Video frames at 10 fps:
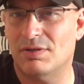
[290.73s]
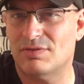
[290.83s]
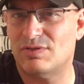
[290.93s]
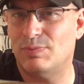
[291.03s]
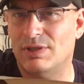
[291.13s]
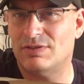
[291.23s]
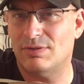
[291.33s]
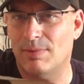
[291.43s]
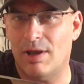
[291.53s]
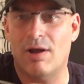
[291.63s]
speaks to
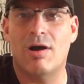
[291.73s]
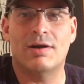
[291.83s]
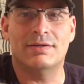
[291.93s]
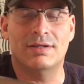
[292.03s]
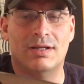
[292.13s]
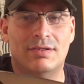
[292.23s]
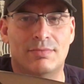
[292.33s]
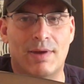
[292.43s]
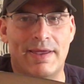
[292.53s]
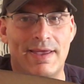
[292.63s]
my heart, not to
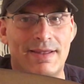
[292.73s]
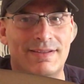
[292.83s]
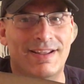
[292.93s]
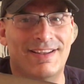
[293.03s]
my head,